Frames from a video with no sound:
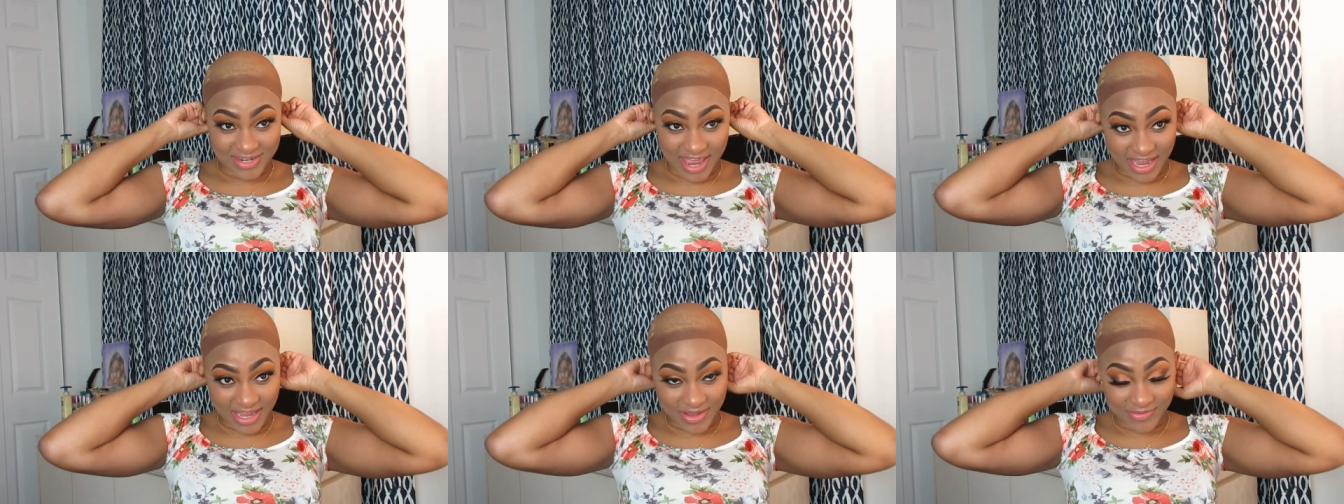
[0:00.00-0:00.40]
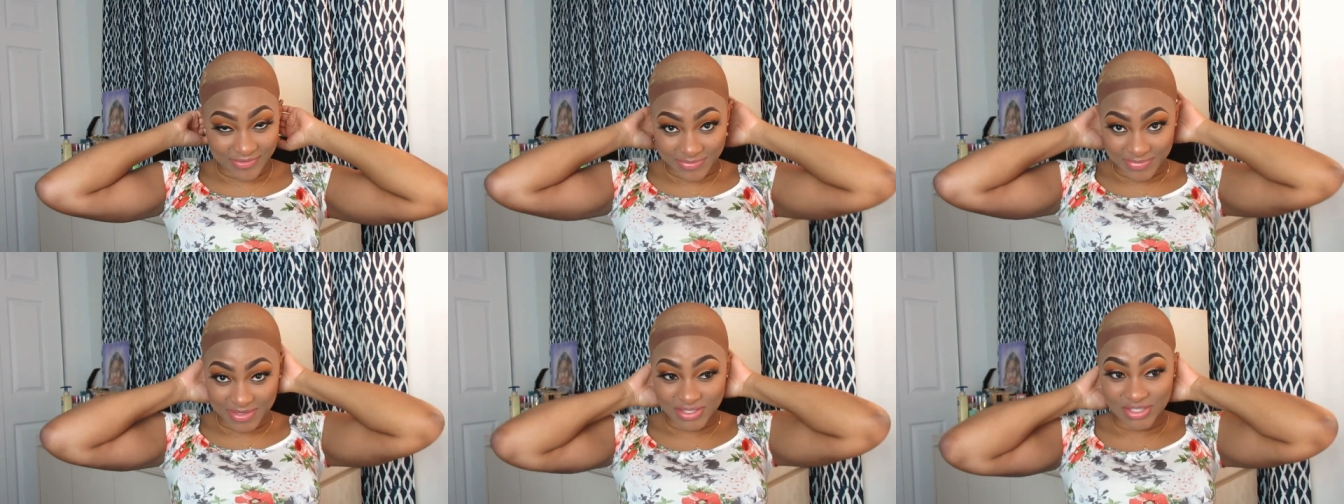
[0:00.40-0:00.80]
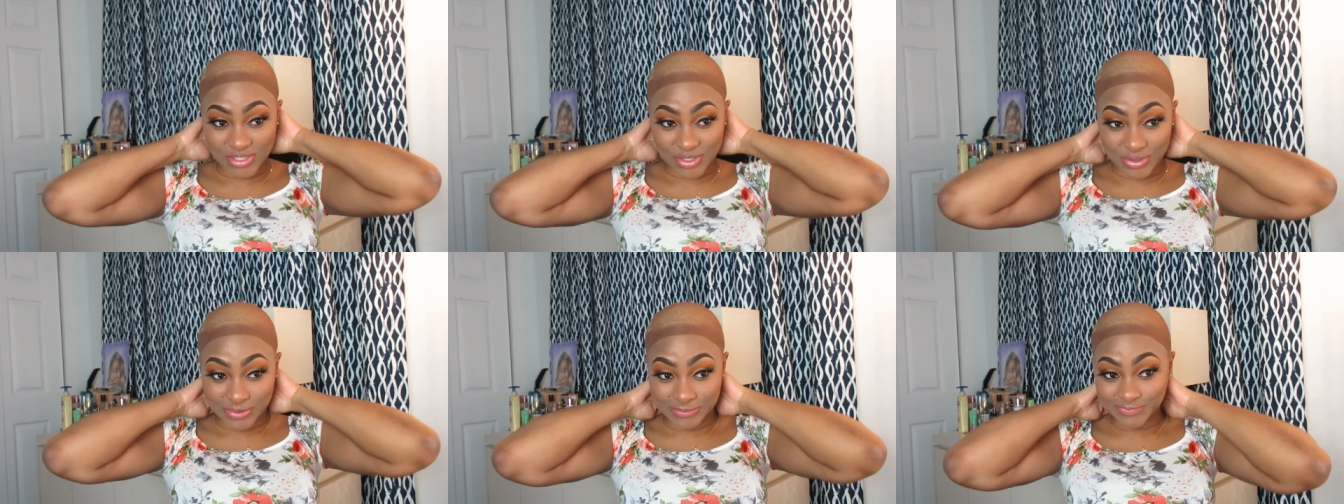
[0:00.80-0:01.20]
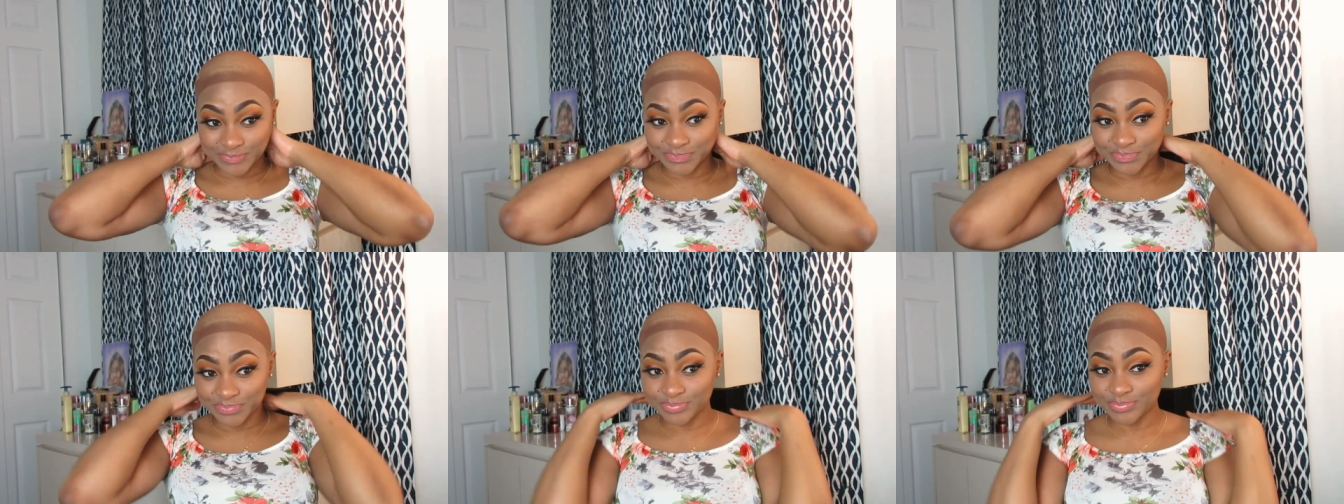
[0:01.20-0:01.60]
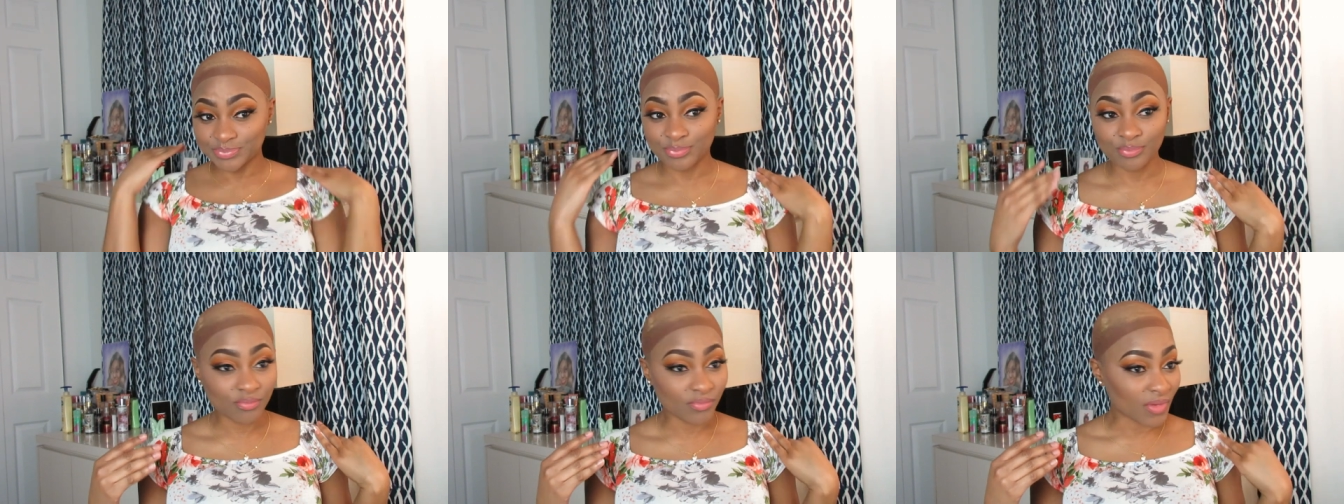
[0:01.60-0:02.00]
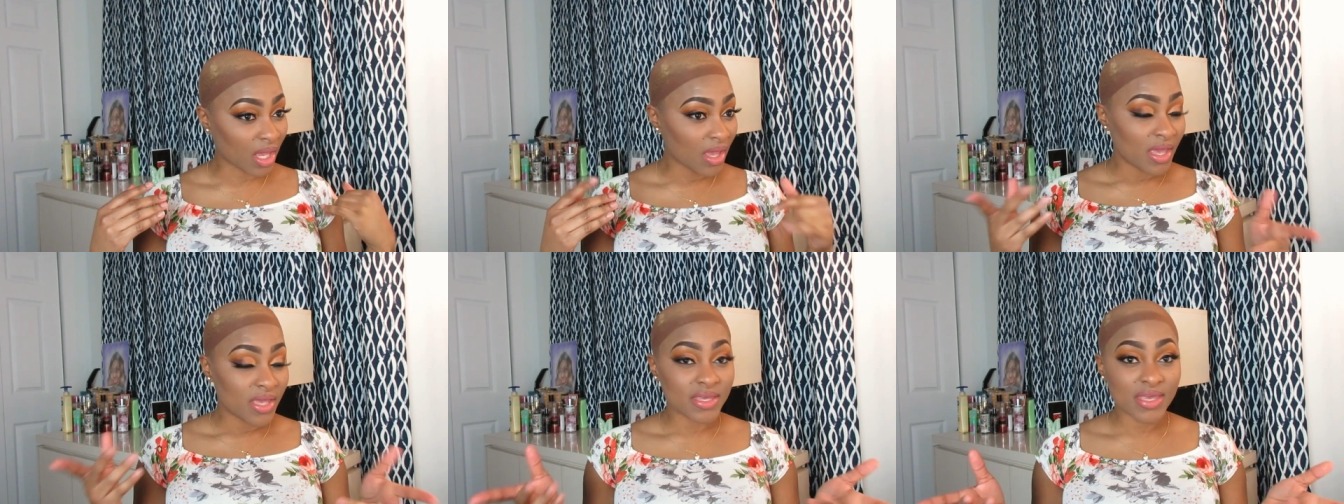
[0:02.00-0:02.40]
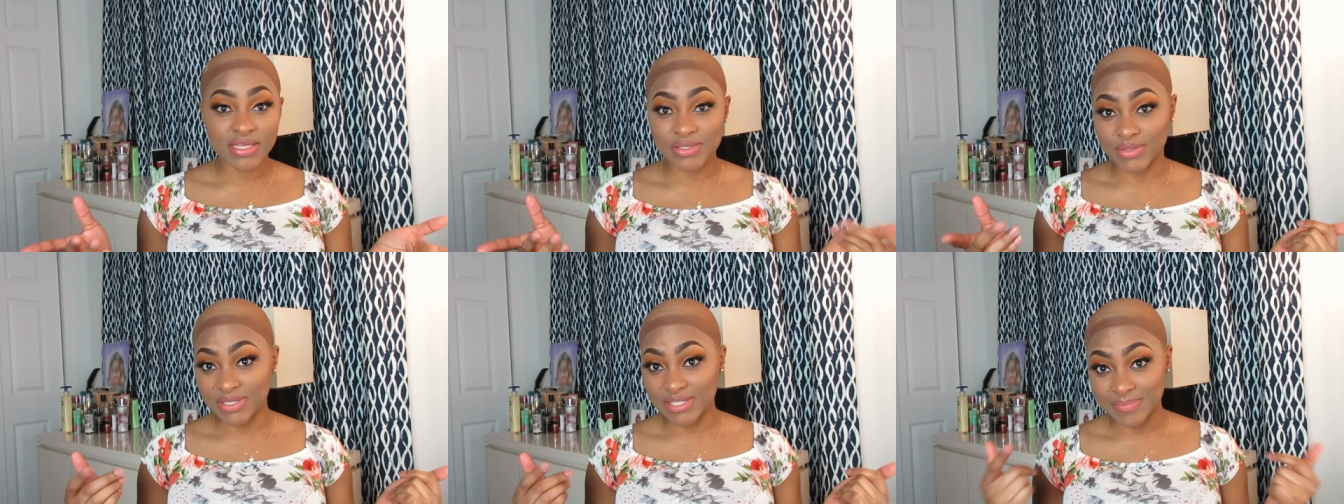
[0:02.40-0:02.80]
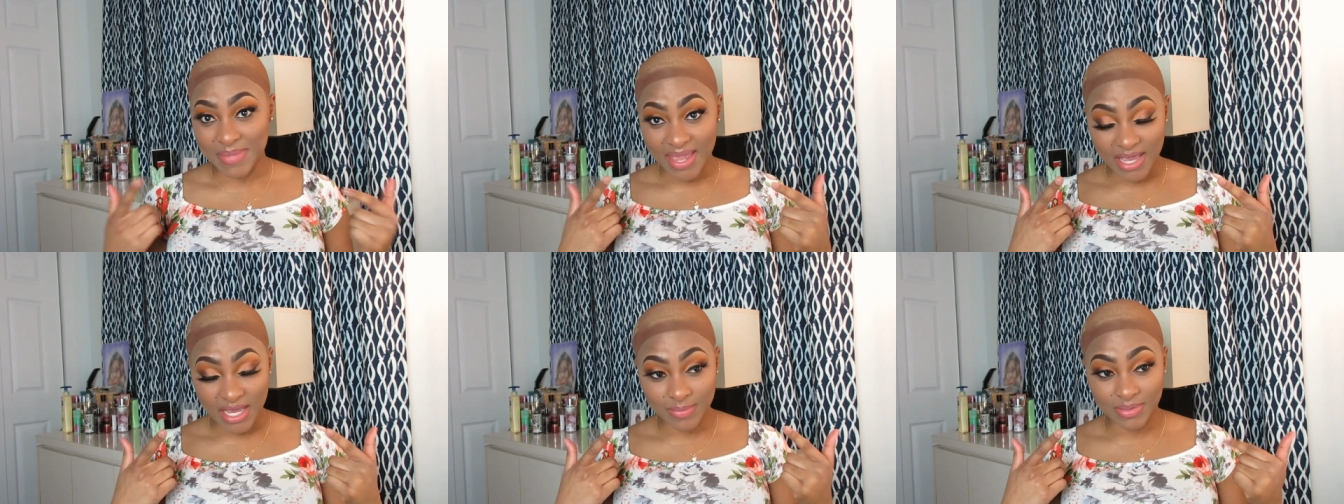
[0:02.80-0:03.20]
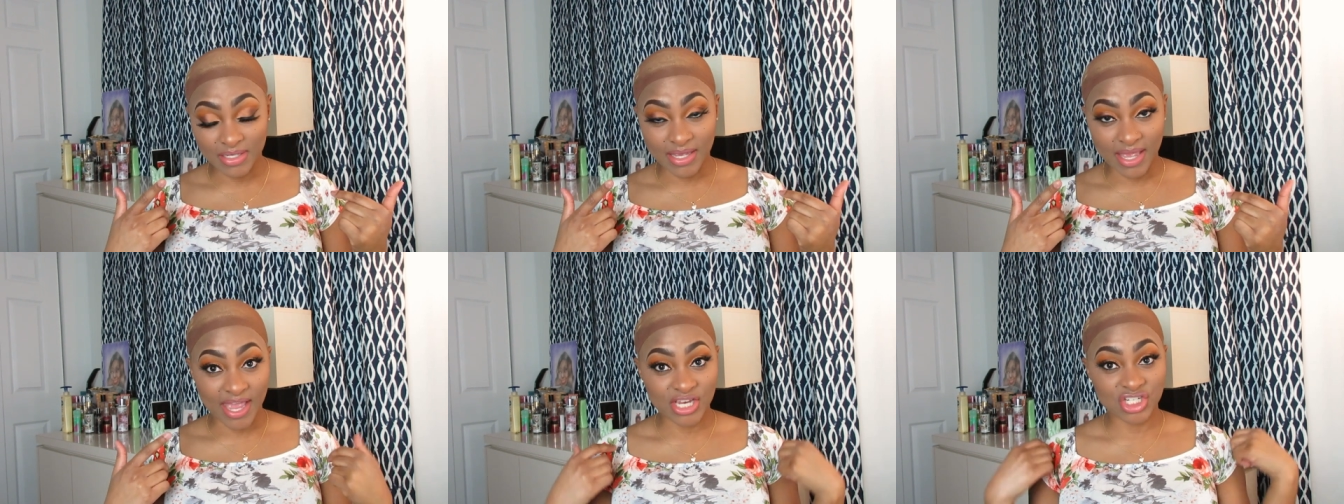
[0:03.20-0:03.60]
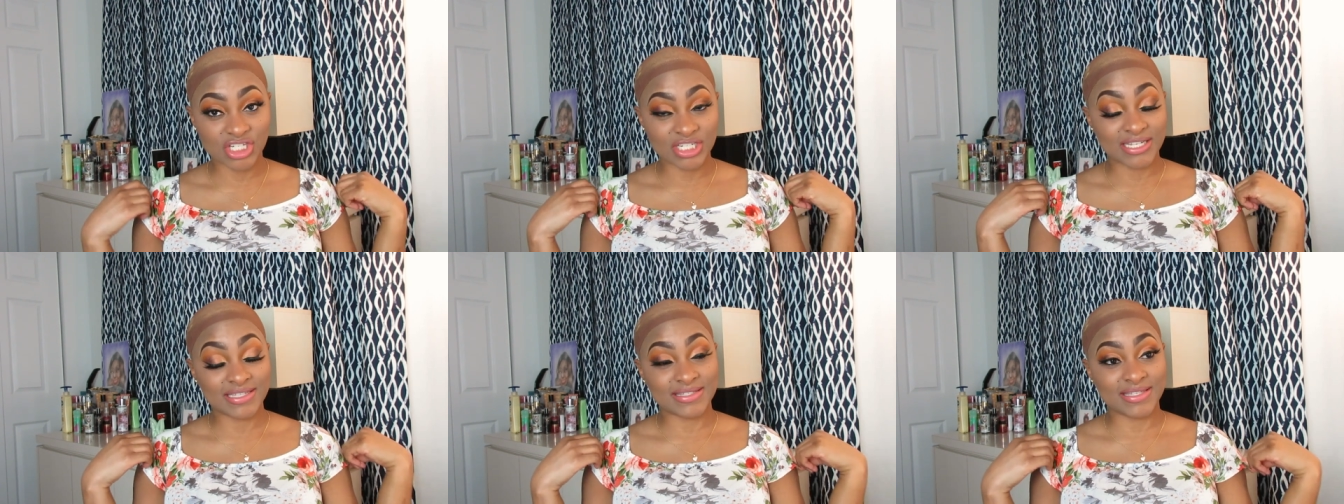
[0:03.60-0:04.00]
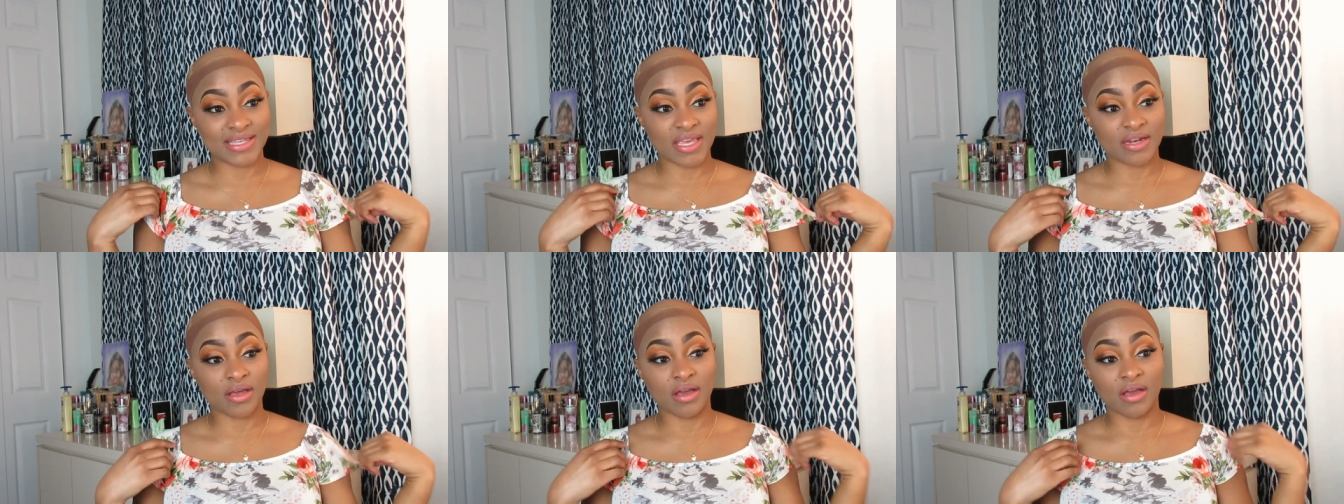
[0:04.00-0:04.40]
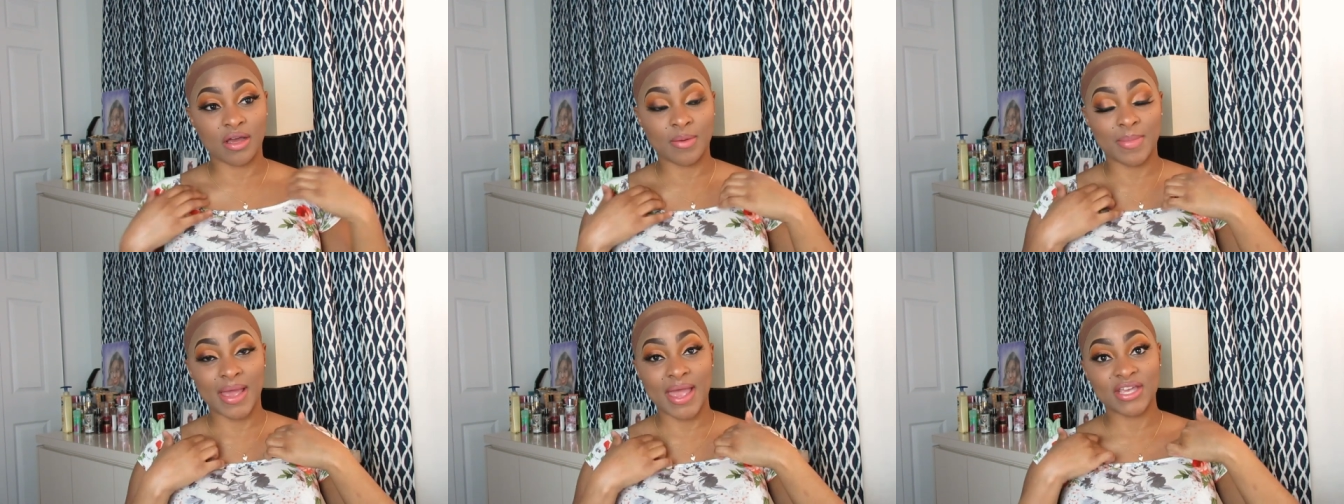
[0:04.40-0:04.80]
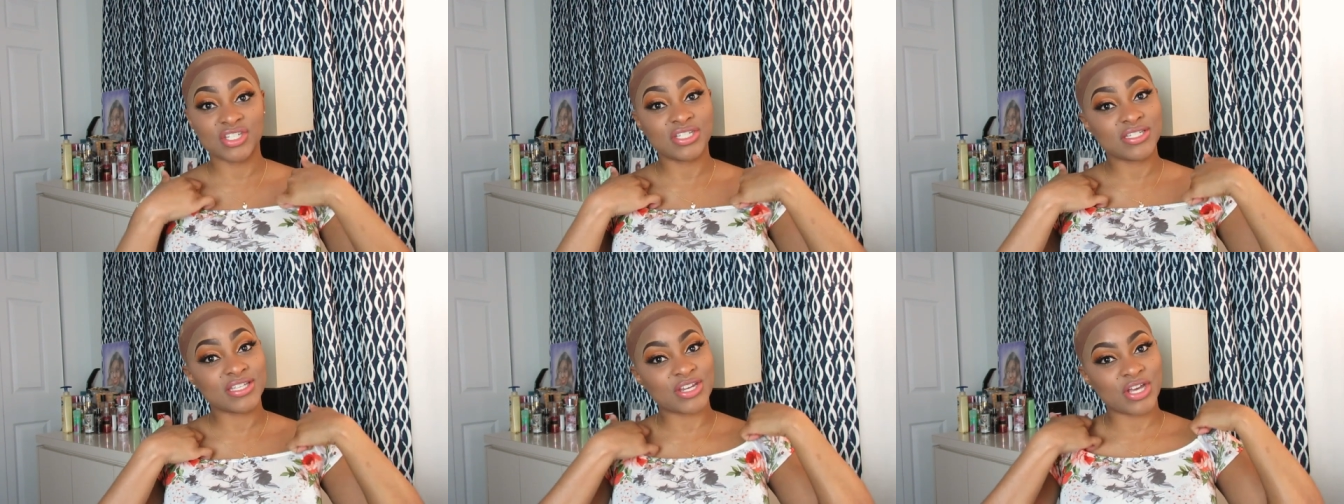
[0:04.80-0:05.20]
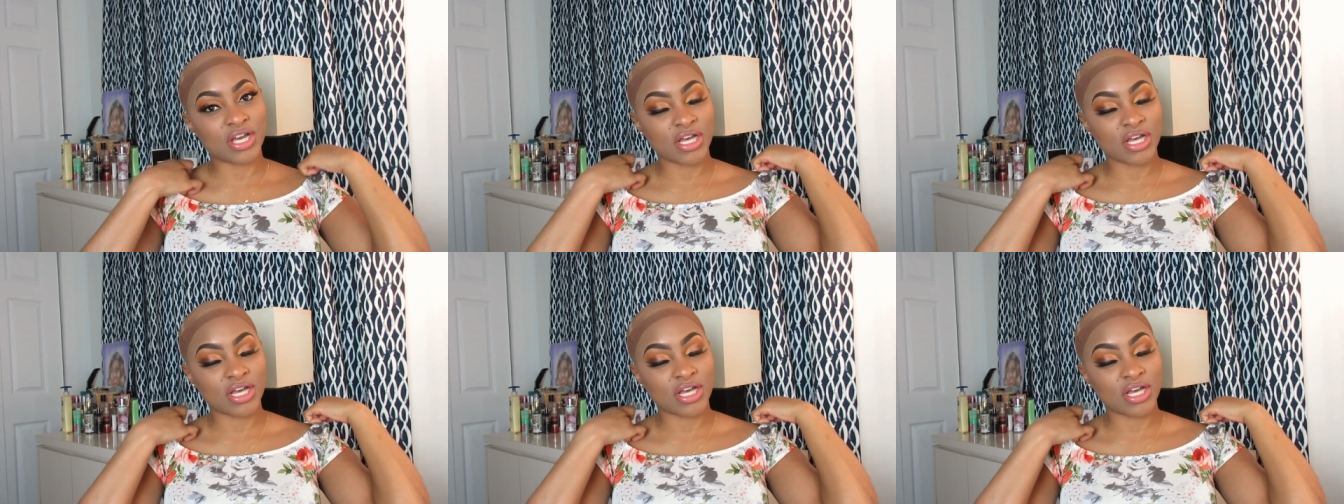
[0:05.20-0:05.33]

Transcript: Do not come for me. So yeah so this makeup look i actually did um i actually did a,